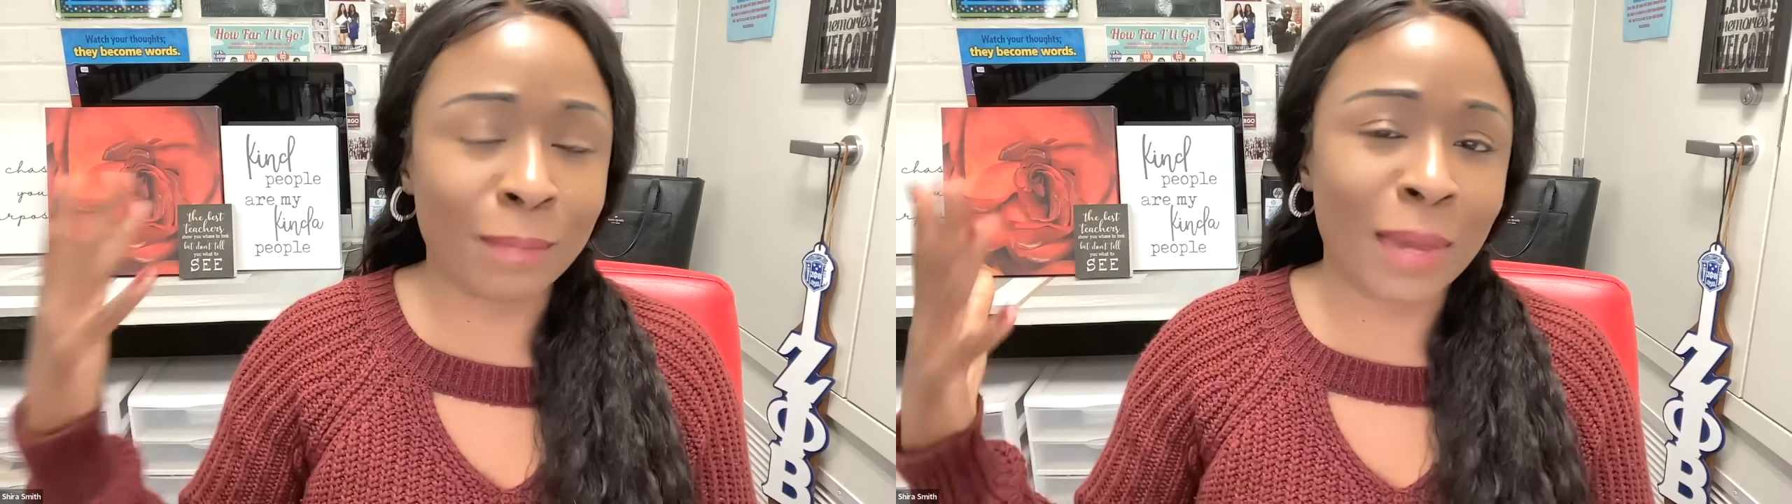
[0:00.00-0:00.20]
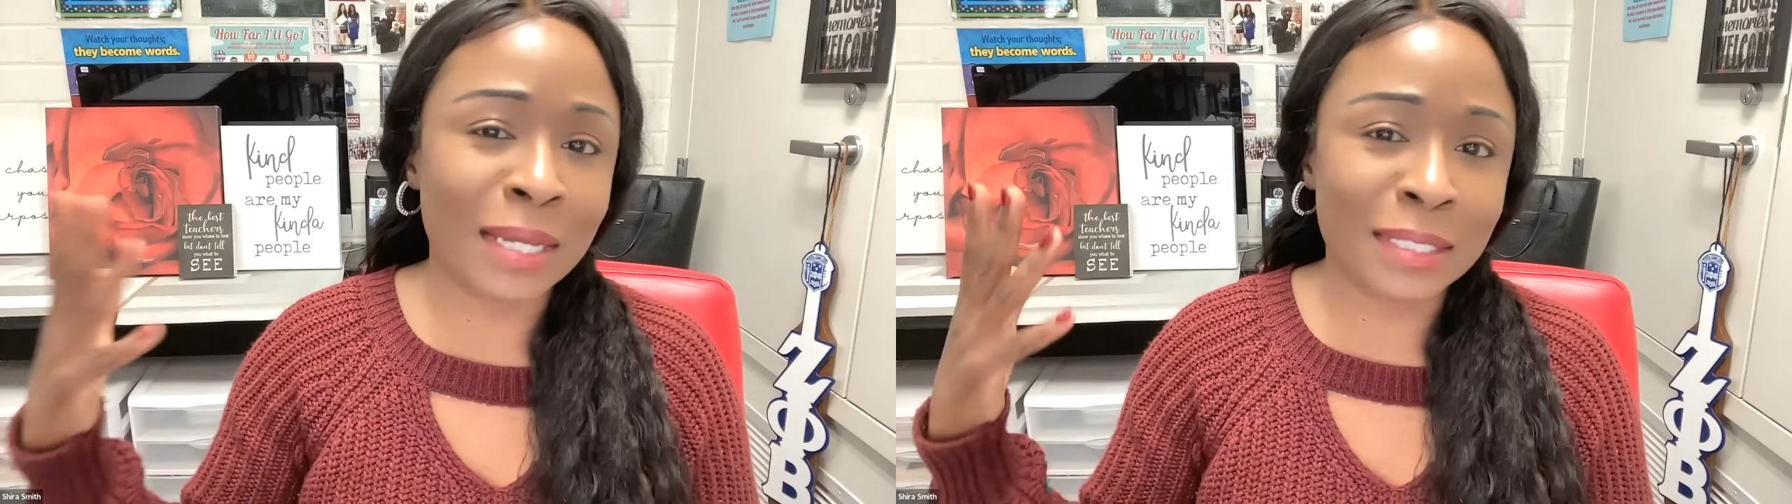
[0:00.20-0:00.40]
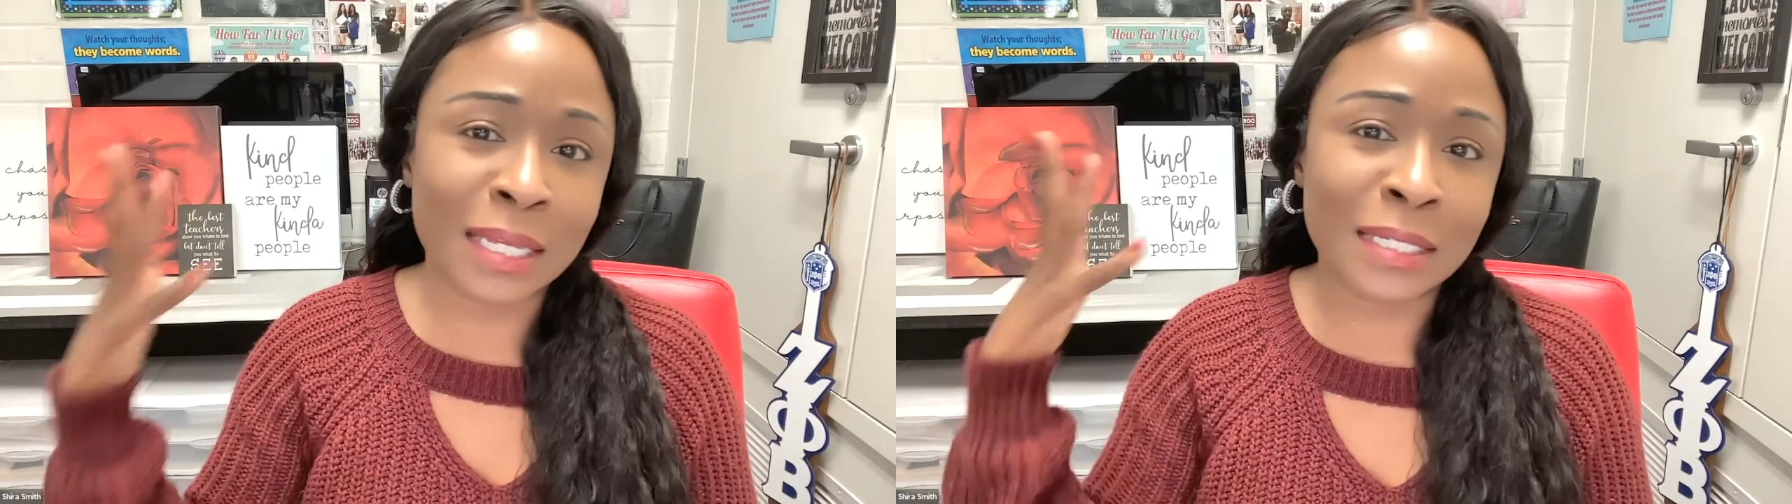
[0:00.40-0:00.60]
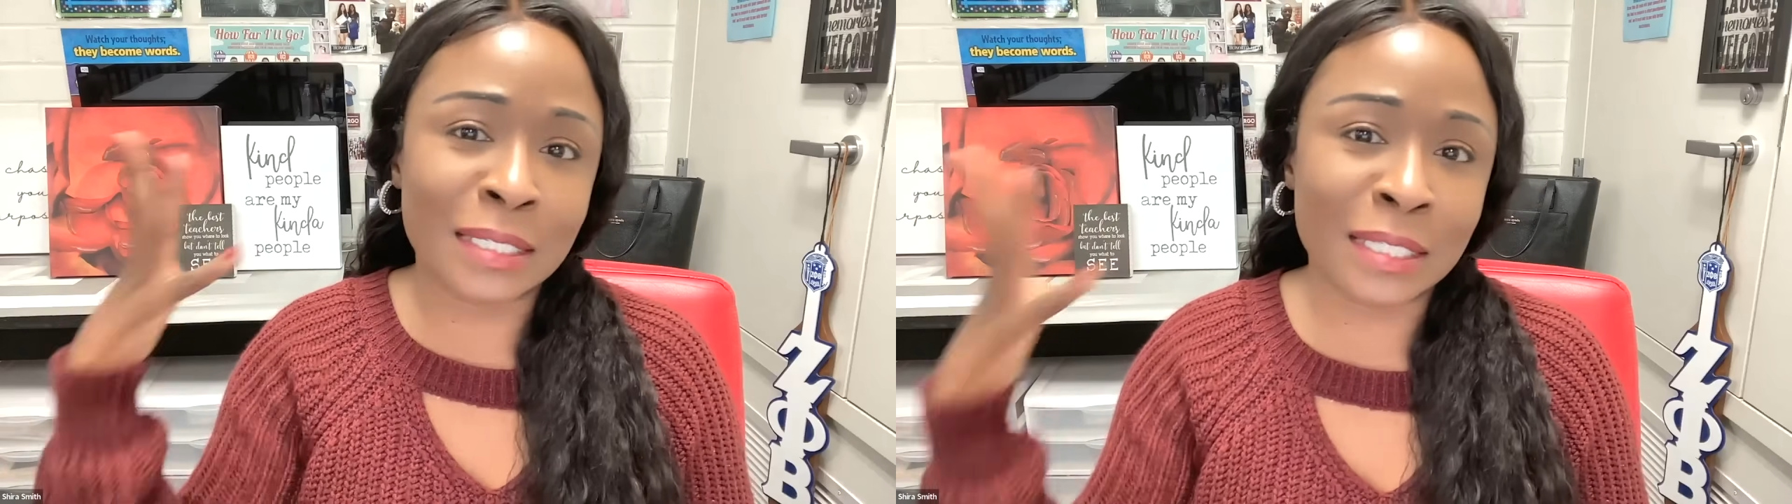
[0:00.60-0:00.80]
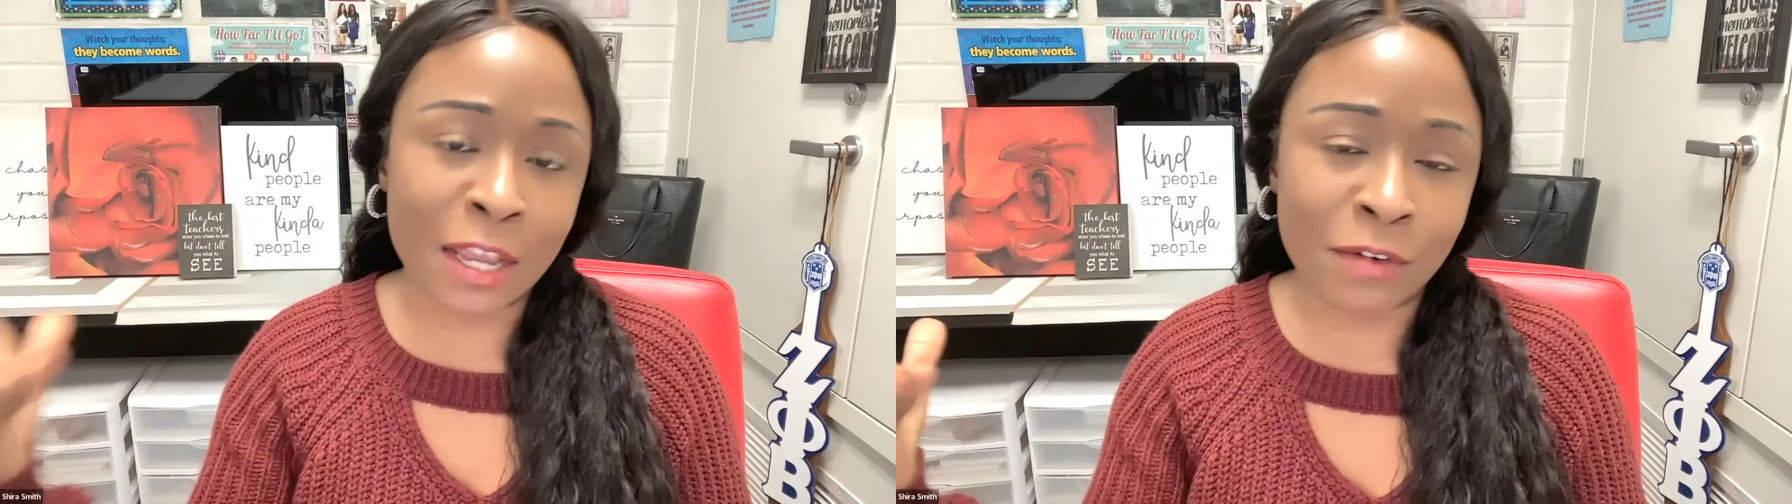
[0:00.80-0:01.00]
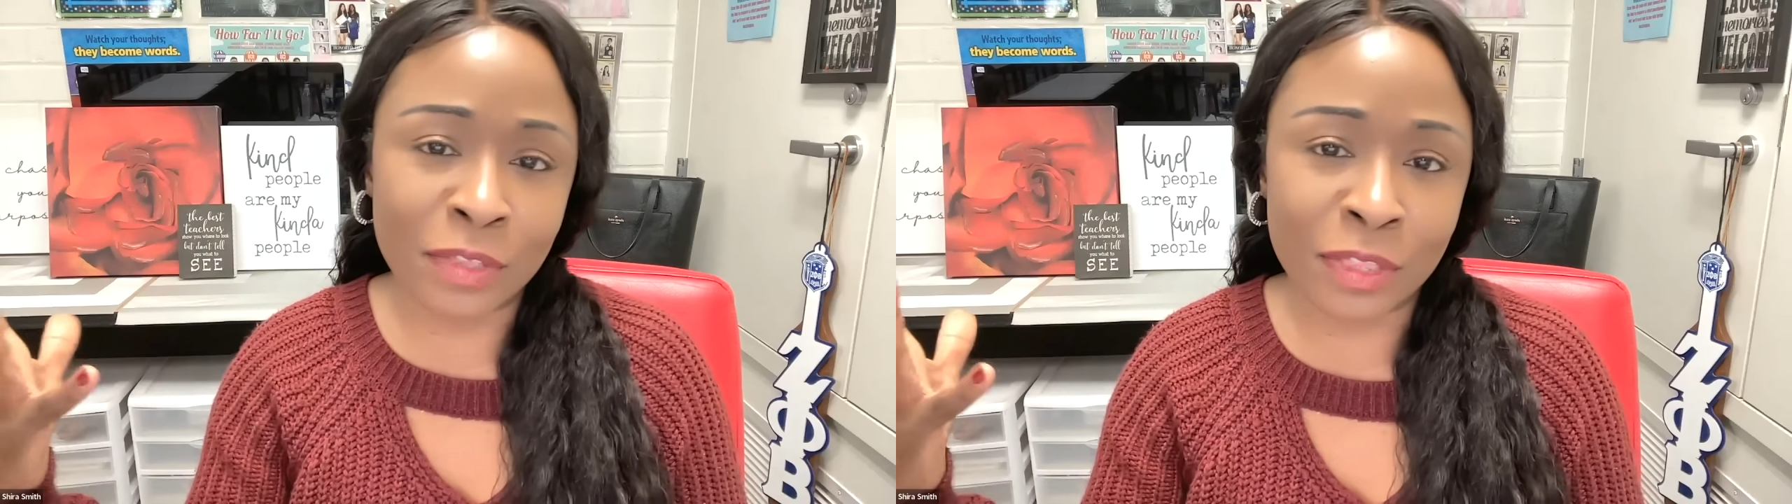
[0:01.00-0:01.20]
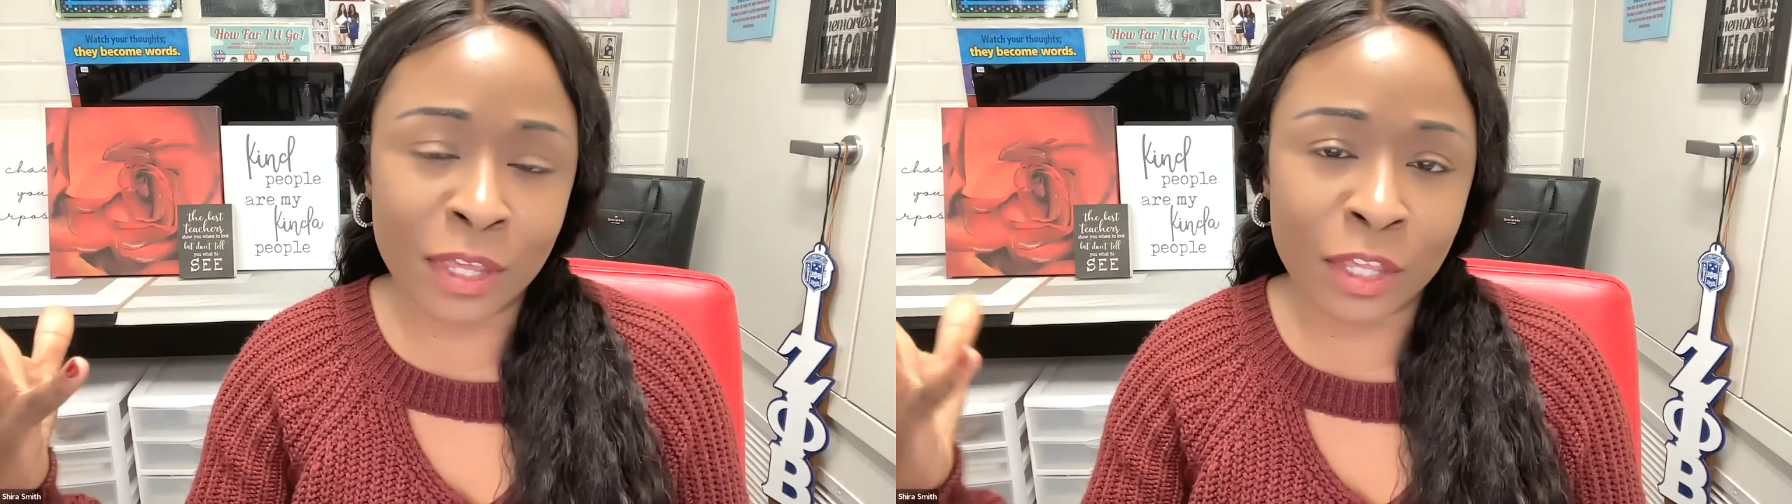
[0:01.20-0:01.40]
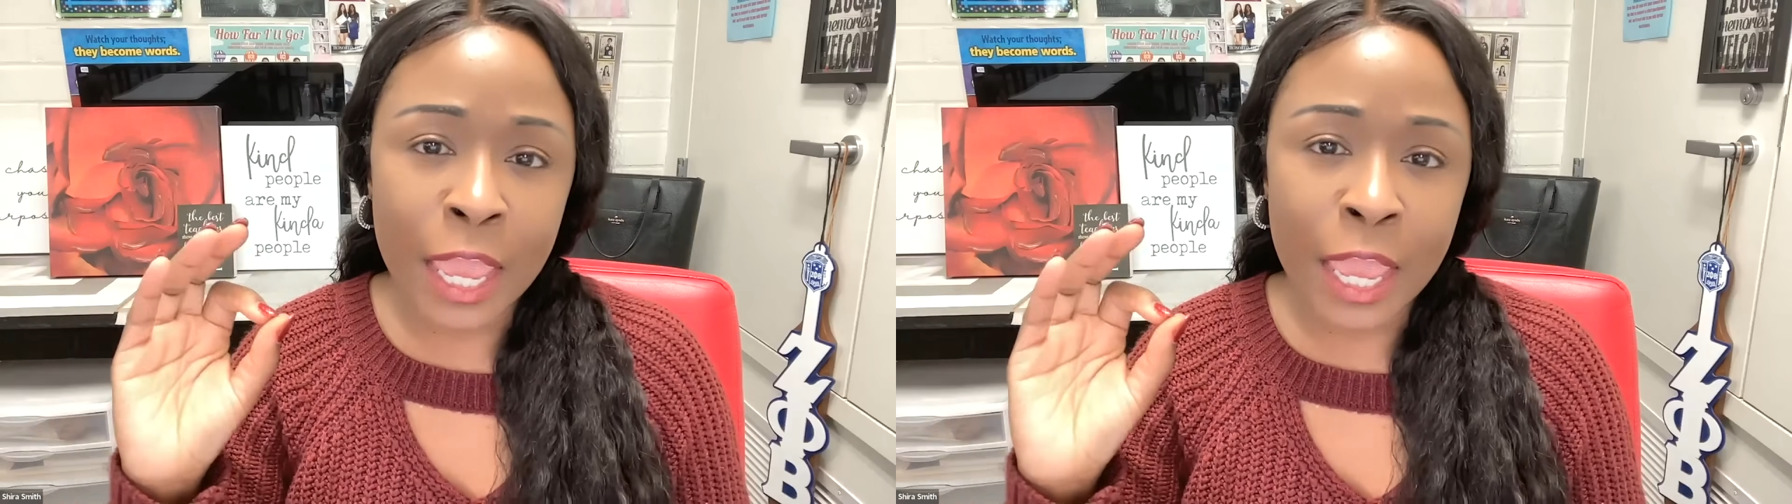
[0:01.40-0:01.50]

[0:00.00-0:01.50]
mindset is everything.